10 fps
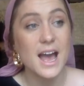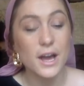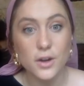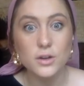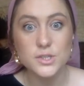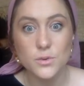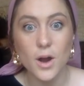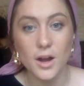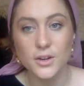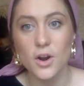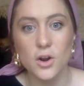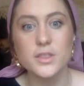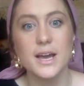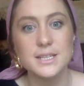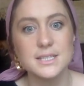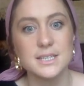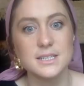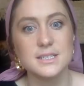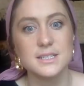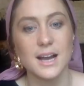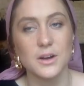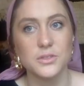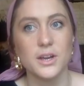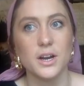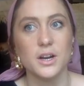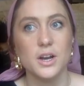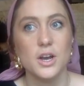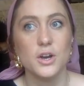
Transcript: and also honor all the Esties out there